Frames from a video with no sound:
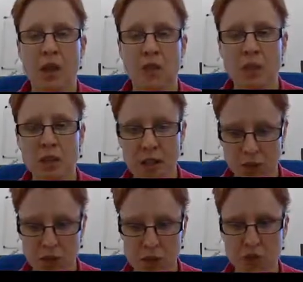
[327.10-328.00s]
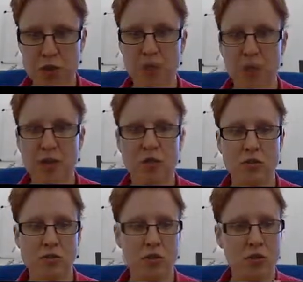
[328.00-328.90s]
And within that research space,
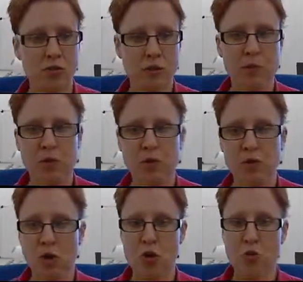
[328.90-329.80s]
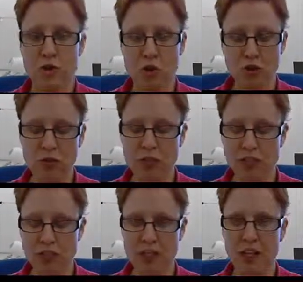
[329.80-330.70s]
so you've limited your scope and your
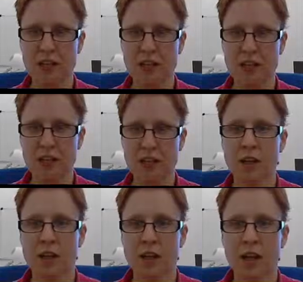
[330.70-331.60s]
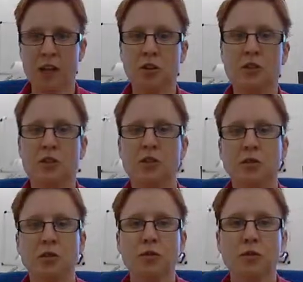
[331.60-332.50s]
context together, you then
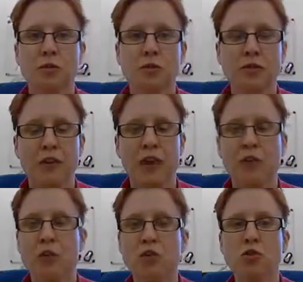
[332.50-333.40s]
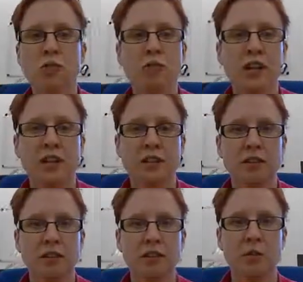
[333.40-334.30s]
have to define what your
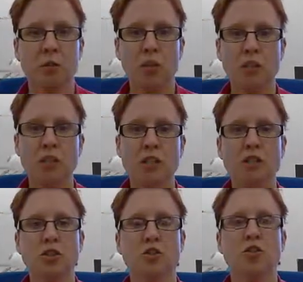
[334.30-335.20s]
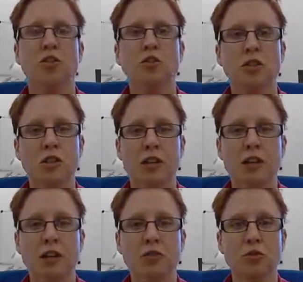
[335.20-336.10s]
objective is. What is it that you're going to
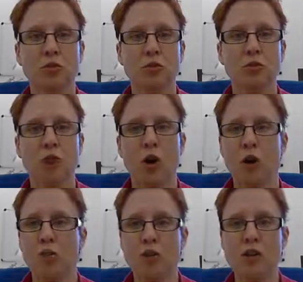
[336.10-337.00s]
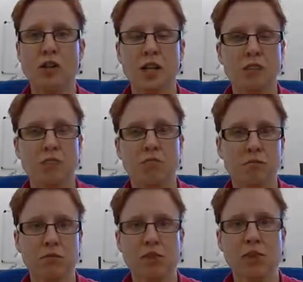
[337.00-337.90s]
set out to do for the next
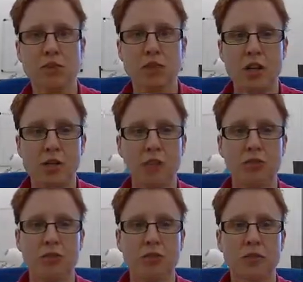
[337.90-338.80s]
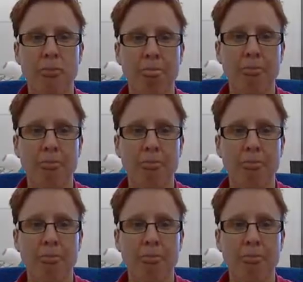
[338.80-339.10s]
7 to 9 months?